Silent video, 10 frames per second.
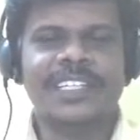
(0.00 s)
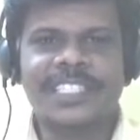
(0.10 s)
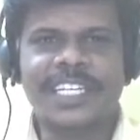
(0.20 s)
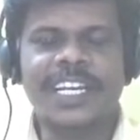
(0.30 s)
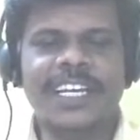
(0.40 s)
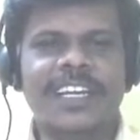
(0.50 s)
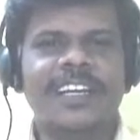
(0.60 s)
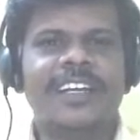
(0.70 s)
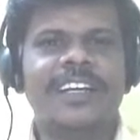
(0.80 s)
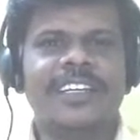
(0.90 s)
till
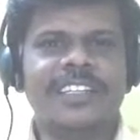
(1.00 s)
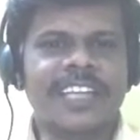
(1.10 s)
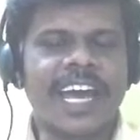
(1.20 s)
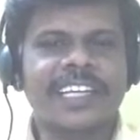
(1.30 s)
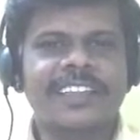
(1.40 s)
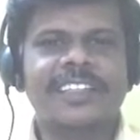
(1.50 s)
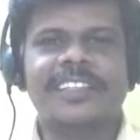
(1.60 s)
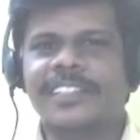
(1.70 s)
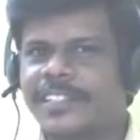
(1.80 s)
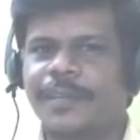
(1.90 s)
9th
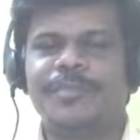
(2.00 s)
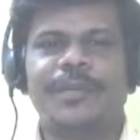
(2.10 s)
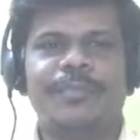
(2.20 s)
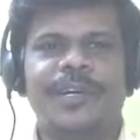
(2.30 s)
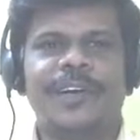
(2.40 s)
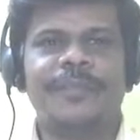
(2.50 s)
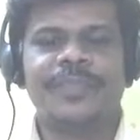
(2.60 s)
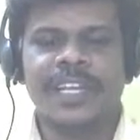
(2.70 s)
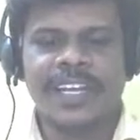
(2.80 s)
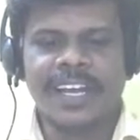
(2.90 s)
September.
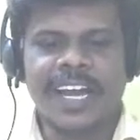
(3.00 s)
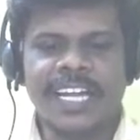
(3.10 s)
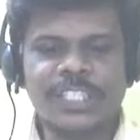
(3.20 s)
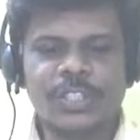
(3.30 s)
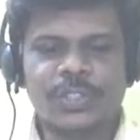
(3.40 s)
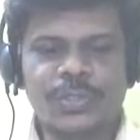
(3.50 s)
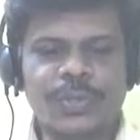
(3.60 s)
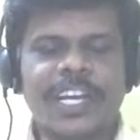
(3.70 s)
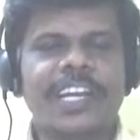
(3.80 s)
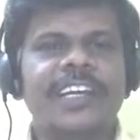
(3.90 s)
And today